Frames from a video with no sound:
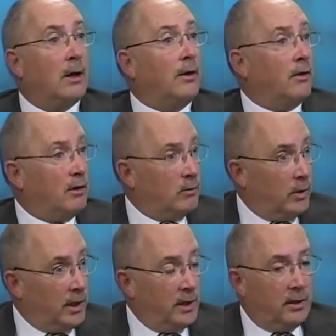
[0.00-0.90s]
Another
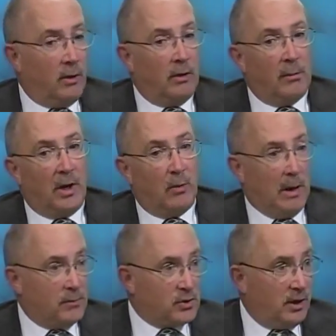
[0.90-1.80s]
way on my
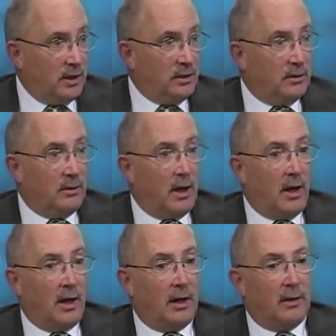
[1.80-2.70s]
website,
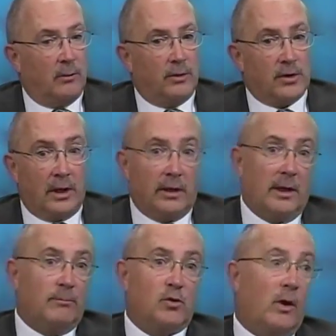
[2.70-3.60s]
uh, which I
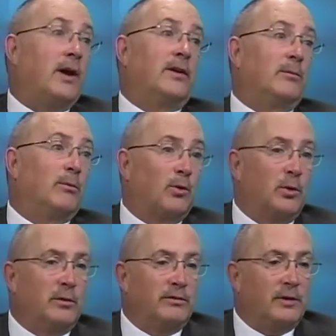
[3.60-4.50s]
keep trying to
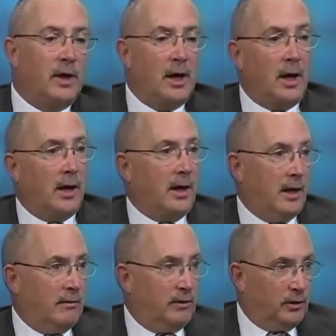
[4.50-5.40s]
improve, I
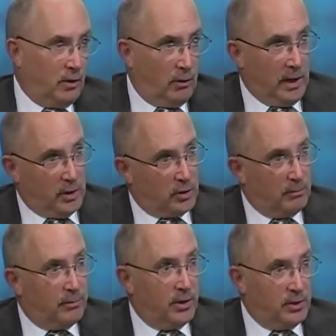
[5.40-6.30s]
have a
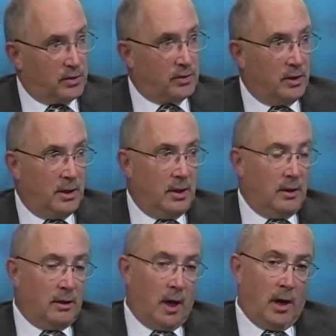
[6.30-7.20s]
donation piece. Okay.
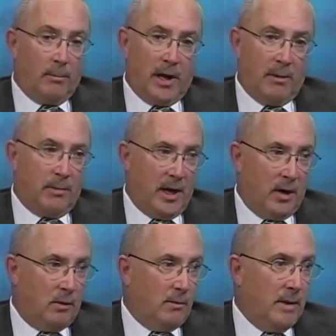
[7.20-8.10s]
Uh,
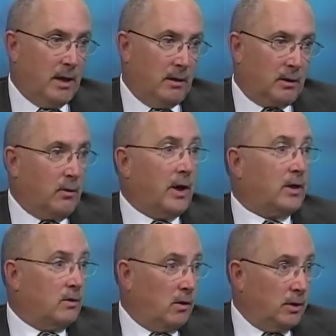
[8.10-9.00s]
PayPal or, or
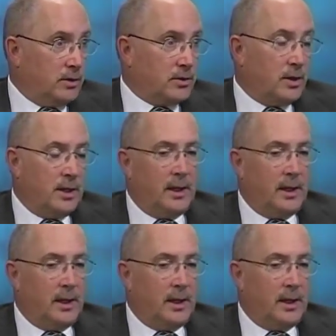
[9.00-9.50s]
credit cards.